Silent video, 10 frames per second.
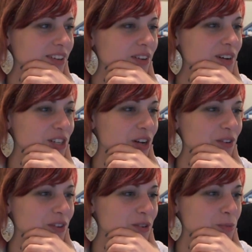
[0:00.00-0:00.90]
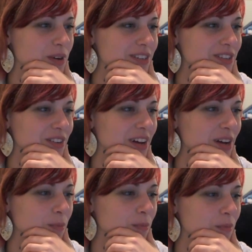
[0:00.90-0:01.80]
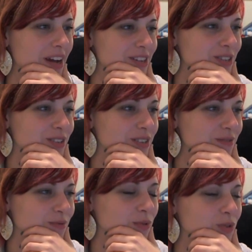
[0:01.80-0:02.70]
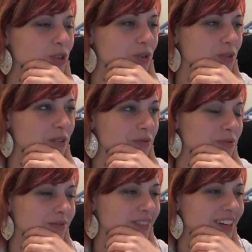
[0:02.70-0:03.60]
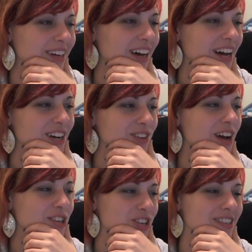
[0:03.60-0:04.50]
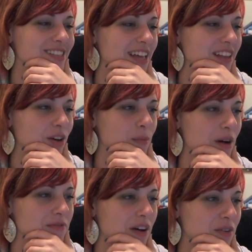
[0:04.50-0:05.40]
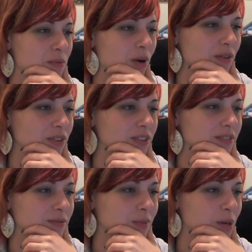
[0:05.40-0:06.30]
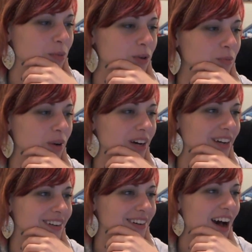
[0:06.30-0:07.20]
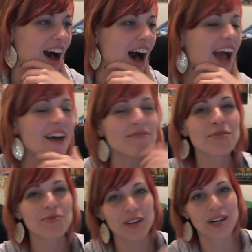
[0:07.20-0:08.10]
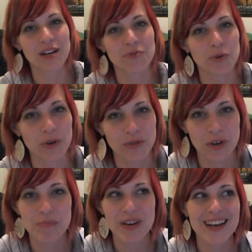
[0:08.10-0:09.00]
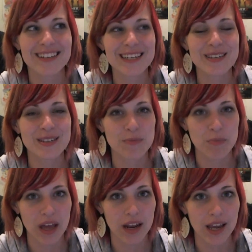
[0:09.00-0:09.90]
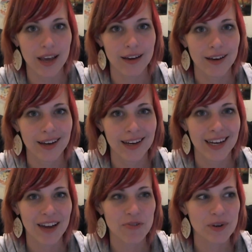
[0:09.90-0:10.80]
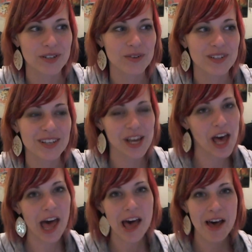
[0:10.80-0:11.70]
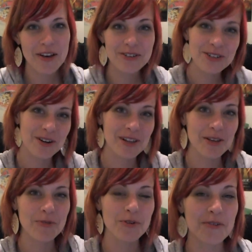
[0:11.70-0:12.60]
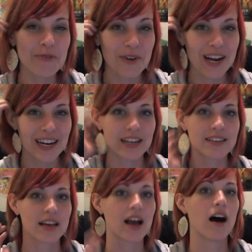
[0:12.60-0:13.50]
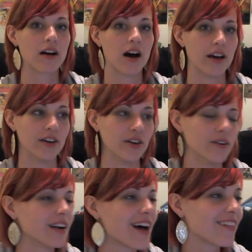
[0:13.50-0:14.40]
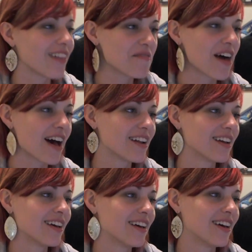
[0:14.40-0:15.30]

Although I should own those because they're like my two of. I could I shouldn't say that they're my favorite Marvel people, but I have an affinity for Wolverine because he's bitty. Everybody's always like, "Oh, short little Wolverine," and he's like, "I'll cut you," and I love that.